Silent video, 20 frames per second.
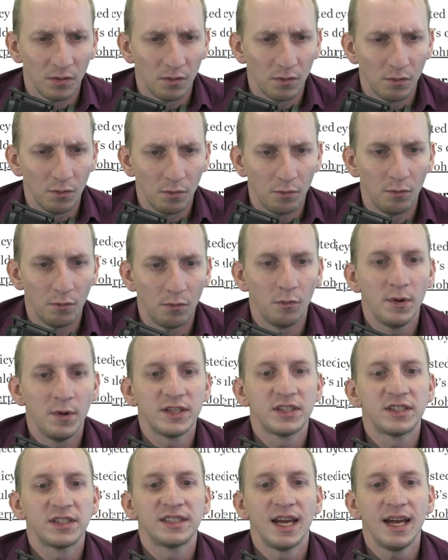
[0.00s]

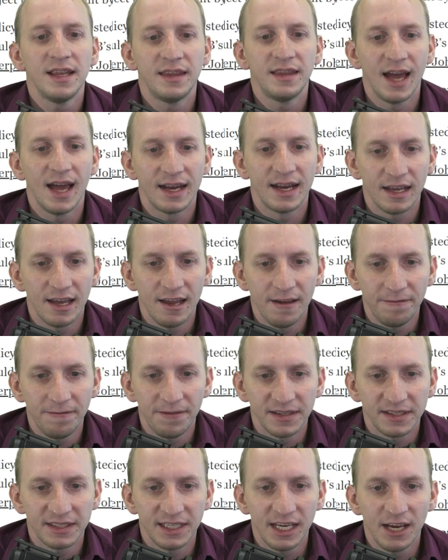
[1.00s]
that if the
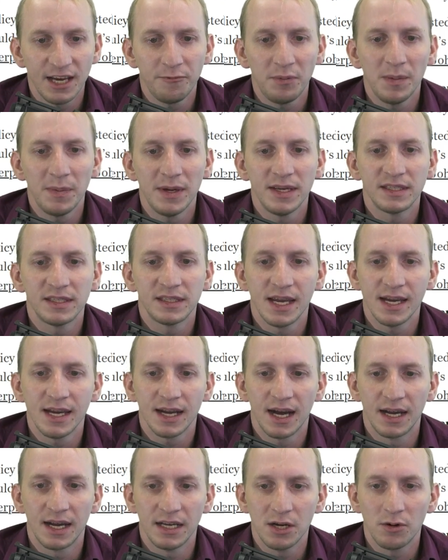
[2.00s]
CFPB's take
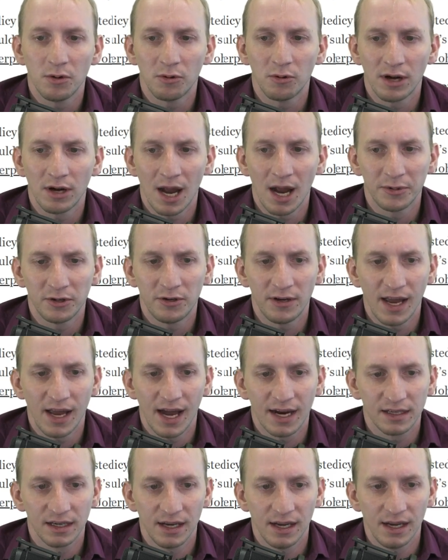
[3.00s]
on Equal Credit Opportunity
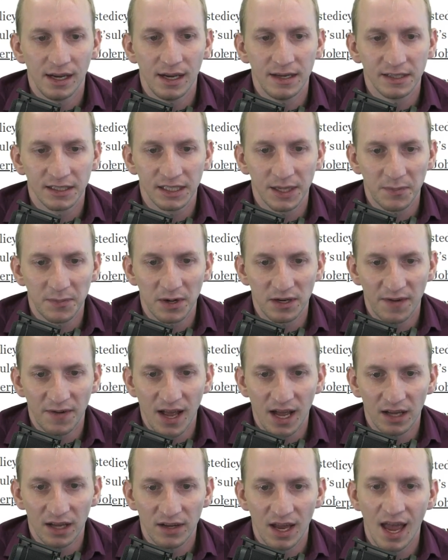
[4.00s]
Act is accepted as
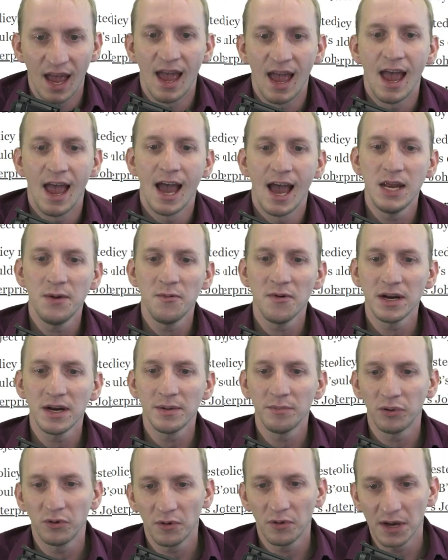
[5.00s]
valid, anyone
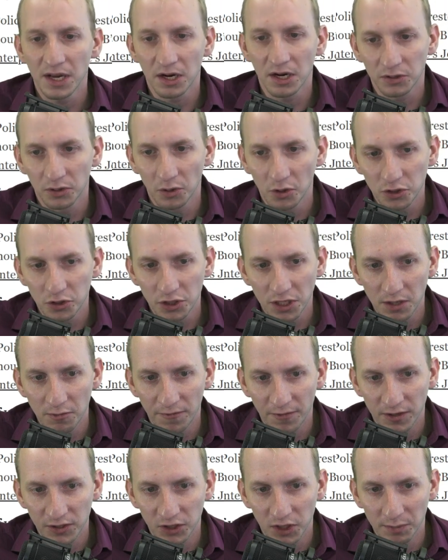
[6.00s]
employed or associated
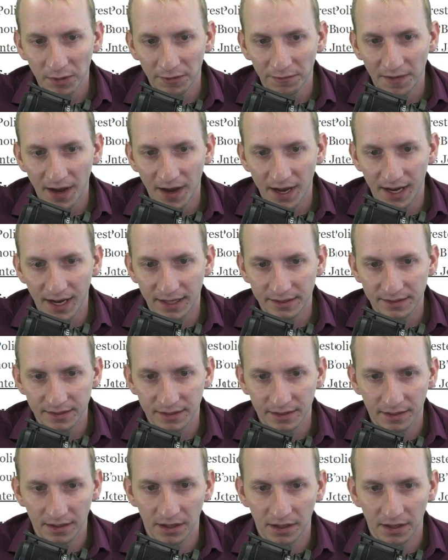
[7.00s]
with consumer finance